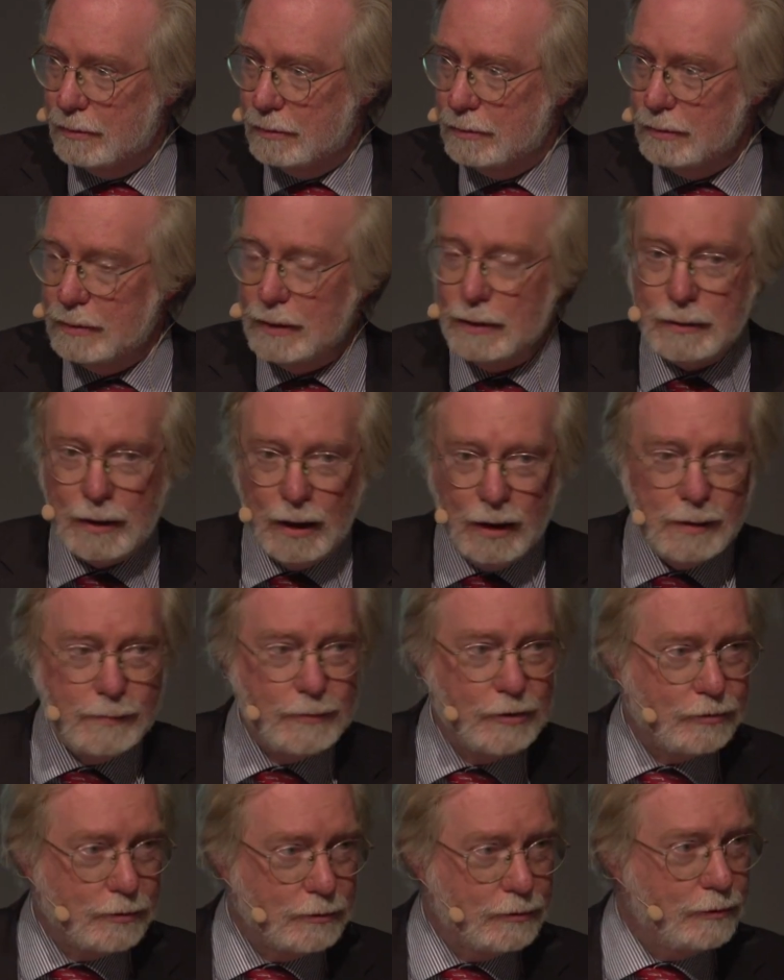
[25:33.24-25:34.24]
You know,
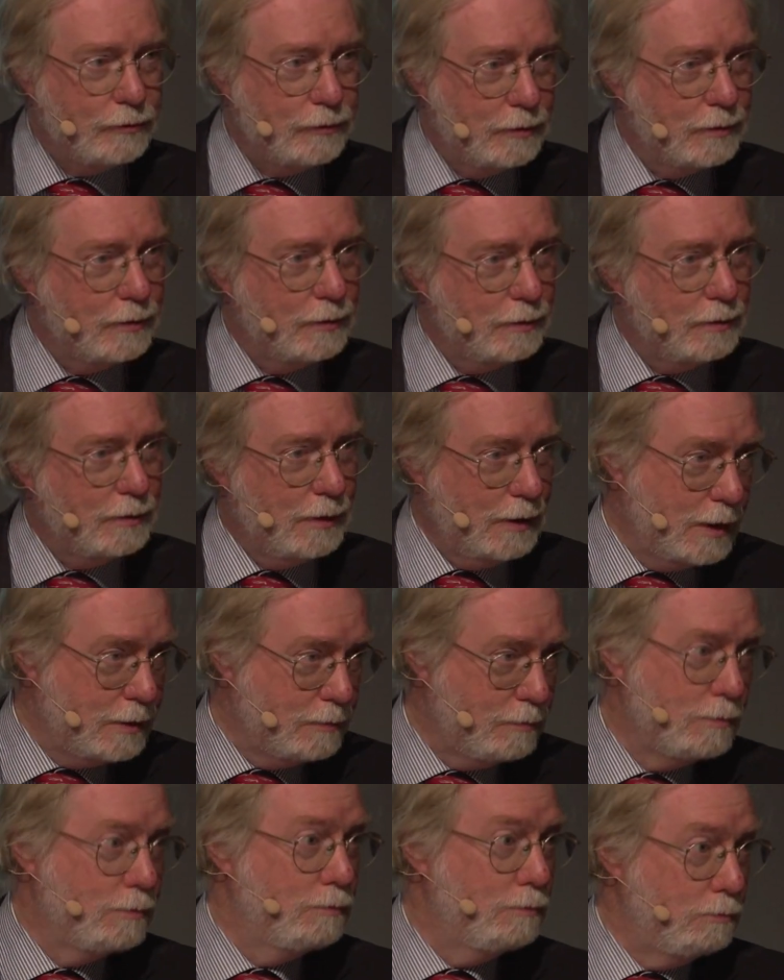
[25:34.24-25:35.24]
armies are,
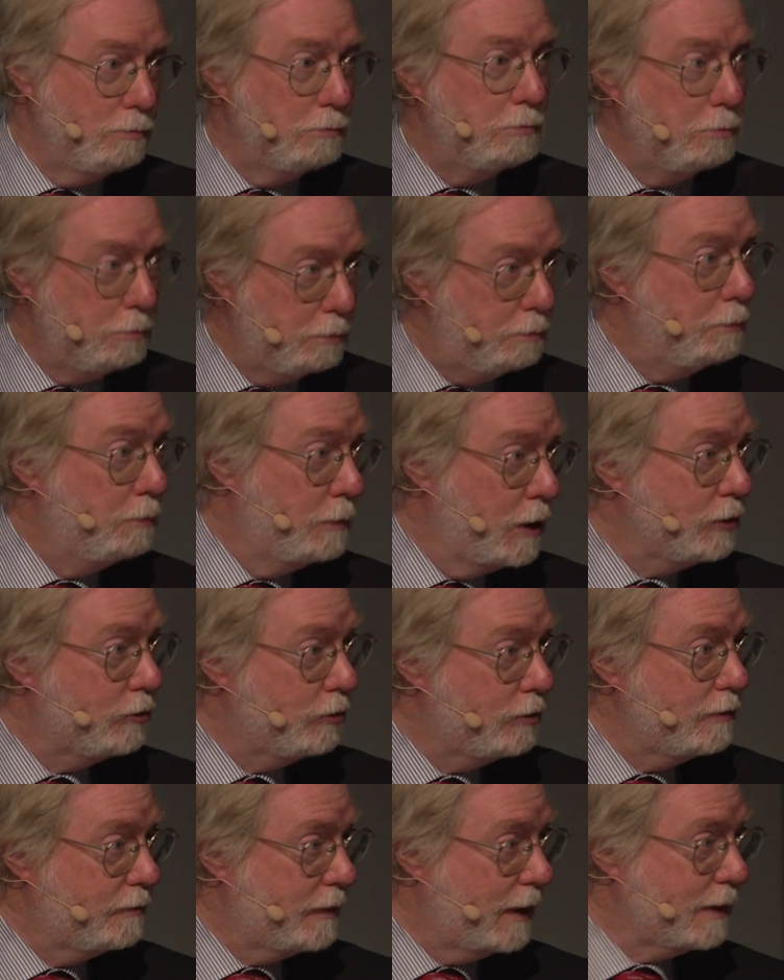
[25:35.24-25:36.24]
in
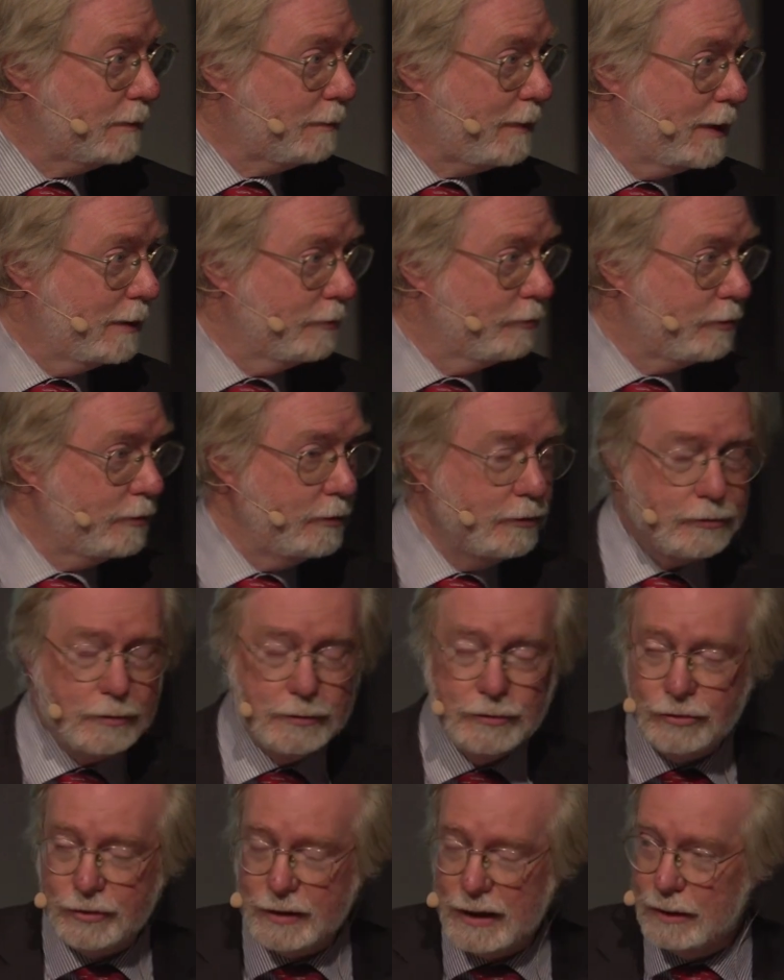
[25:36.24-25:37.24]
most developed countries, are
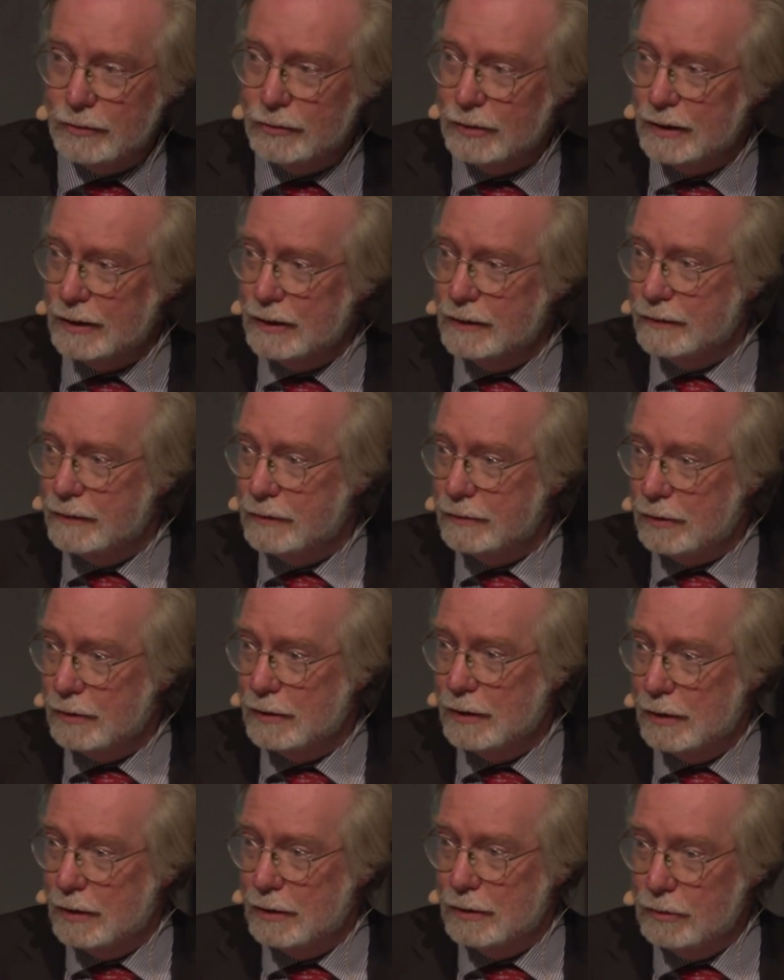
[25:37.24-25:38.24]
astounding in that
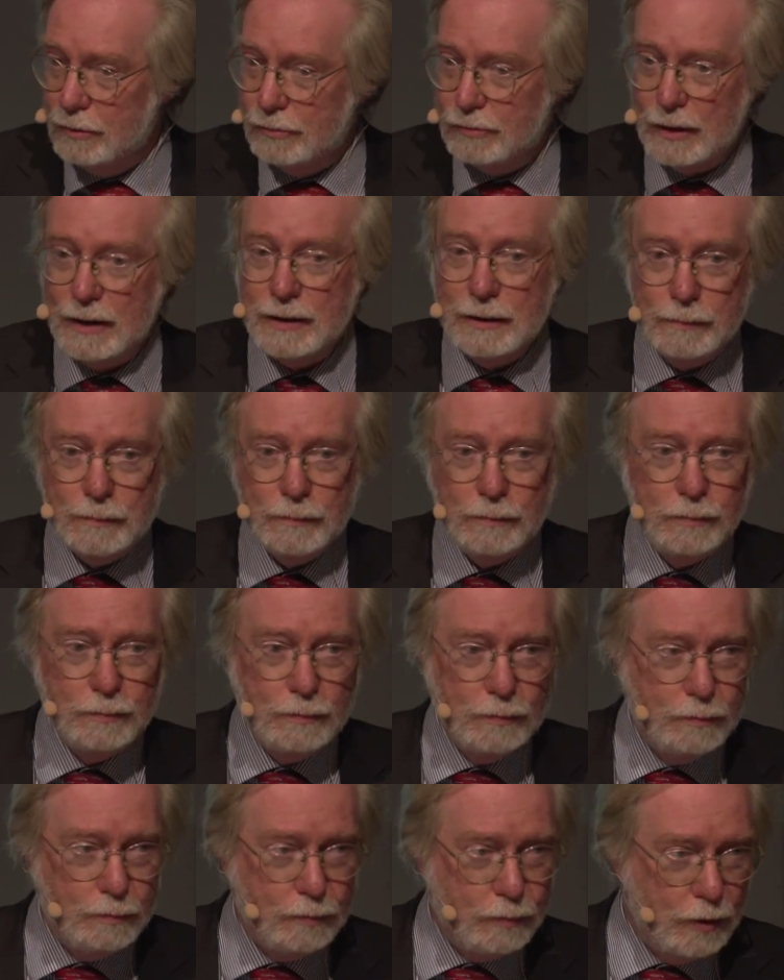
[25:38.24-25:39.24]
you take
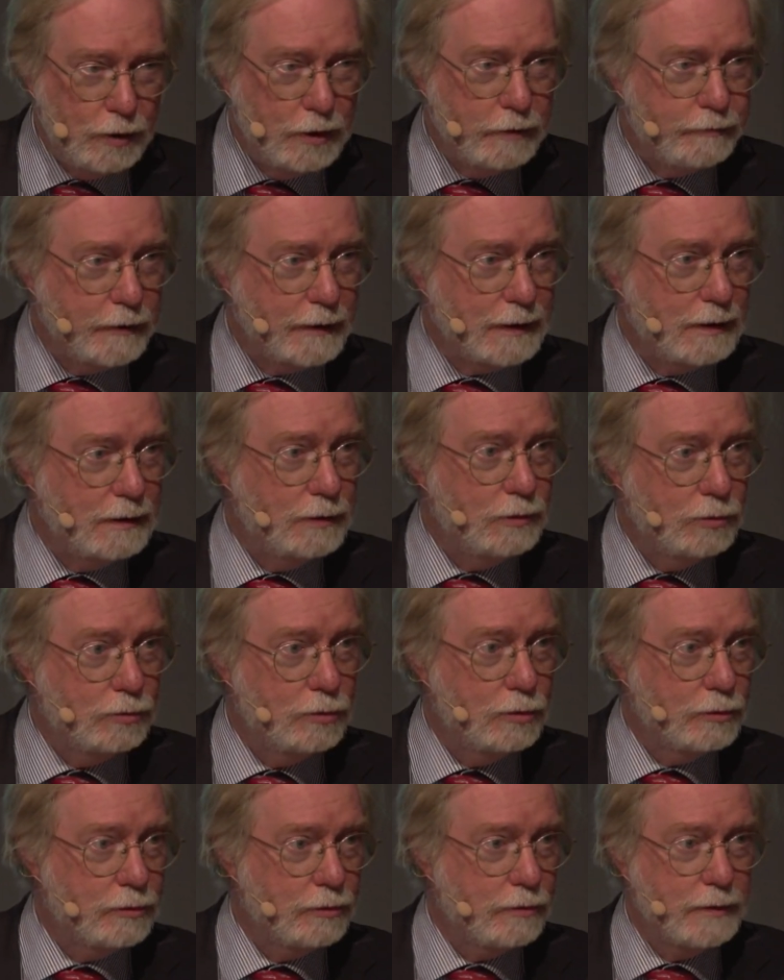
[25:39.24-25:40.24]
perfectly
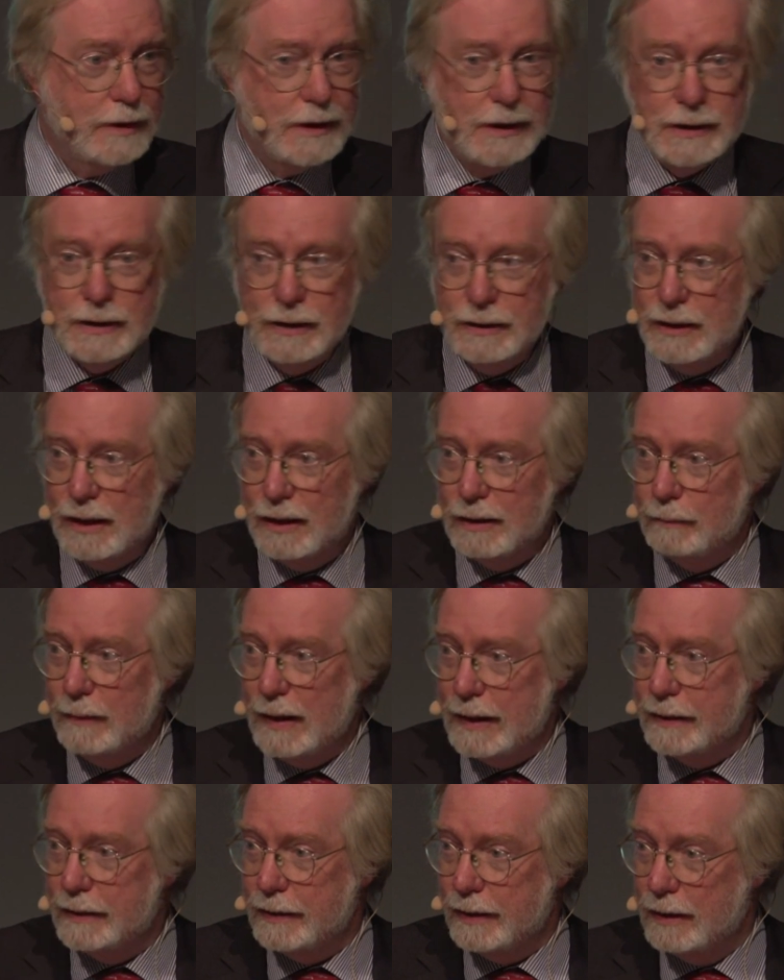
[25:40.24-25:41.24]
ordinary young
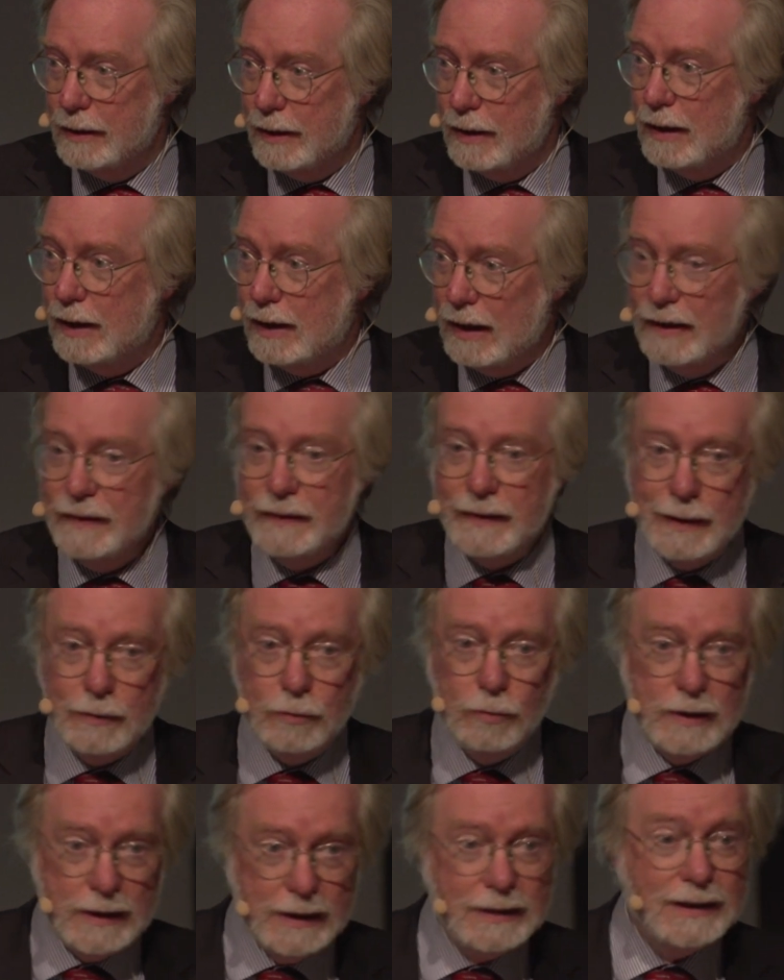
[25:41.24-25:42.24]
men and they're
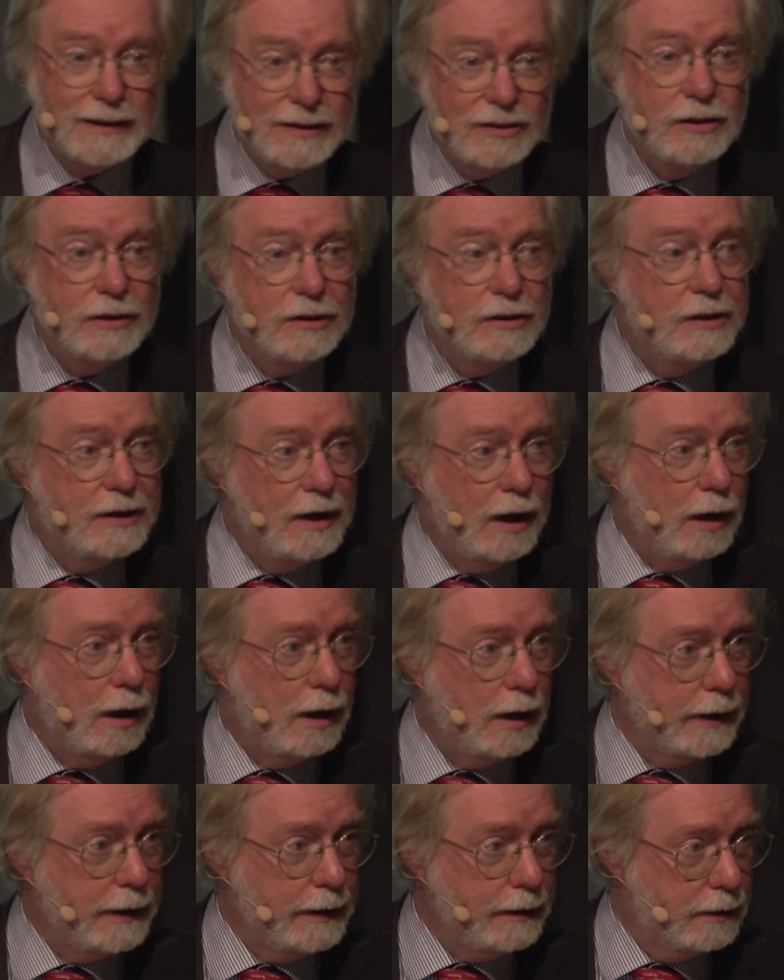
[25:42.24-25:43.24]
willing to
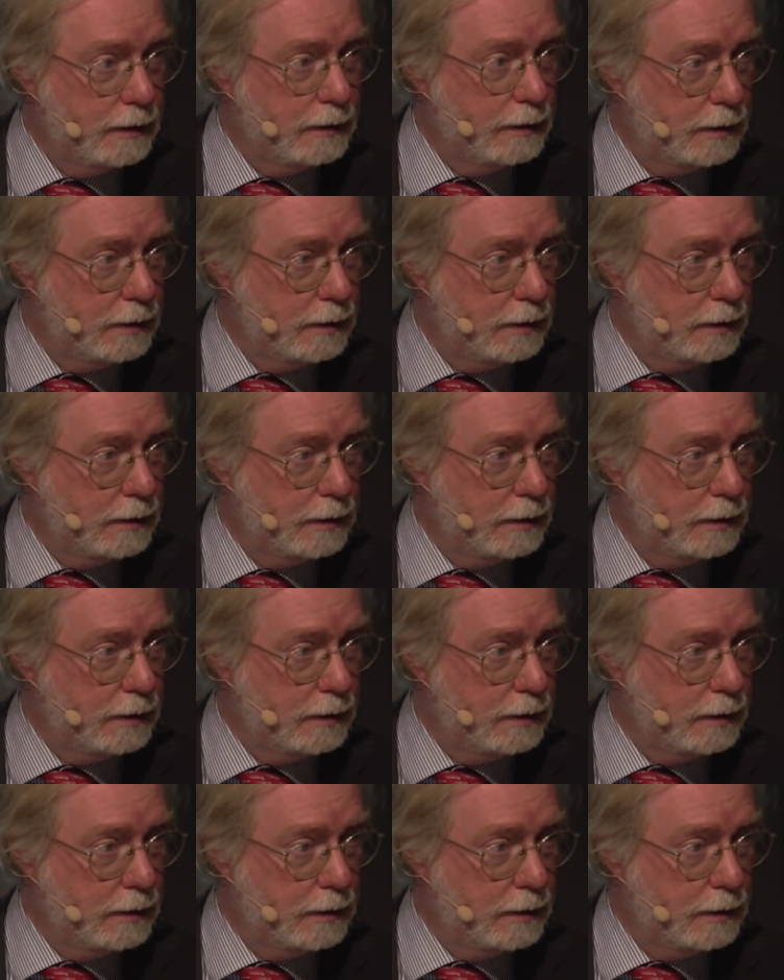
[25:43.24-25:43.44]
die